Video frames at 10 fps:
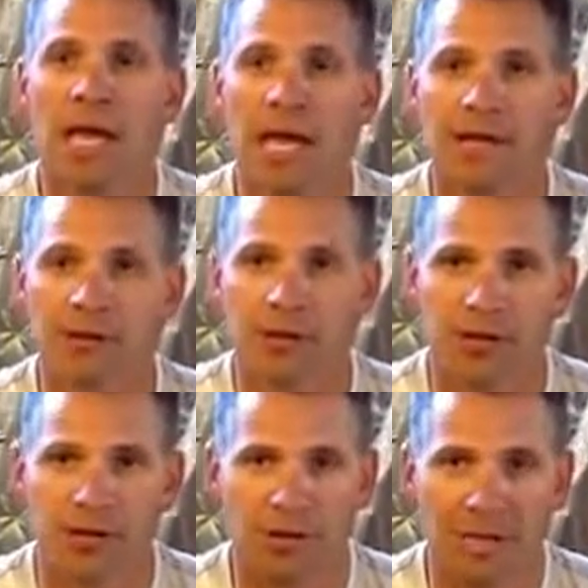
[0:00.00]
and
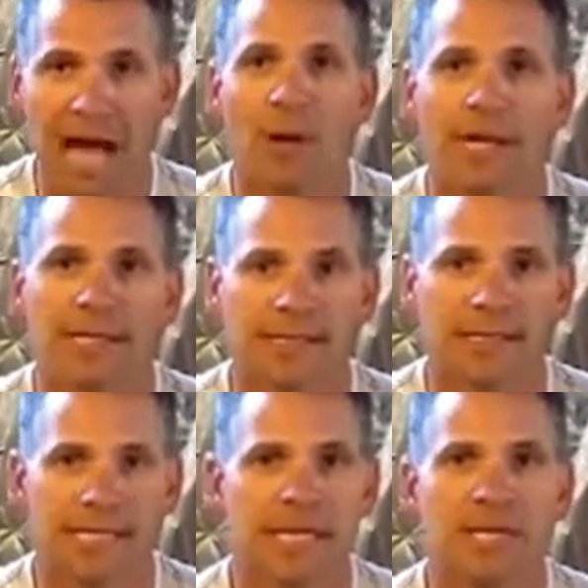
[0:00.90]
you're allowing it to
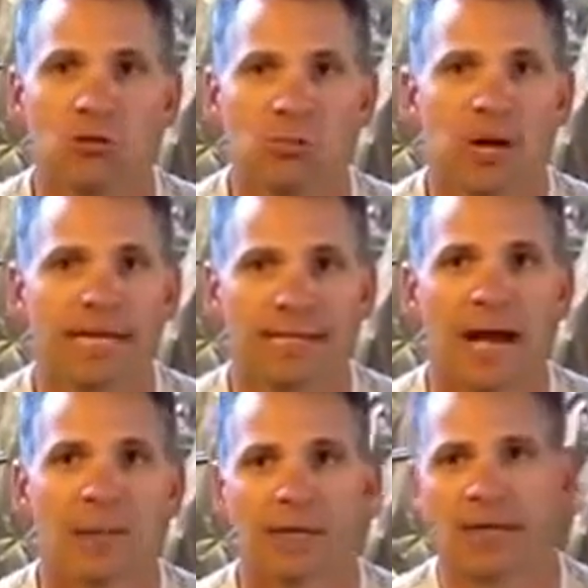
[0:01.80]
continue to break
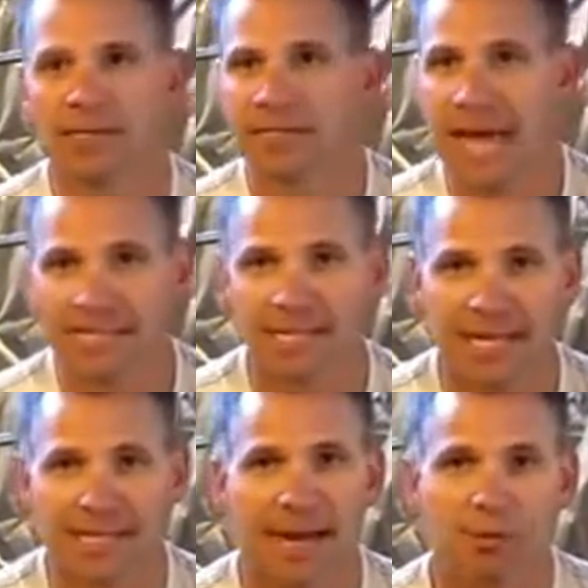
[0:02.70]
down because it hasn't
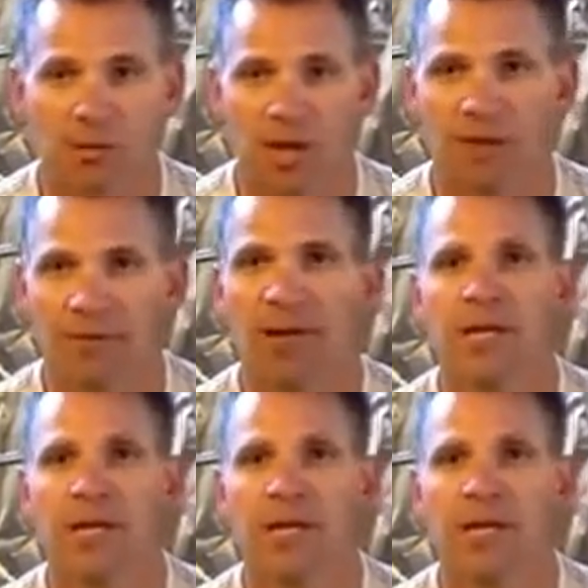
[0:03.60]
had time to recover.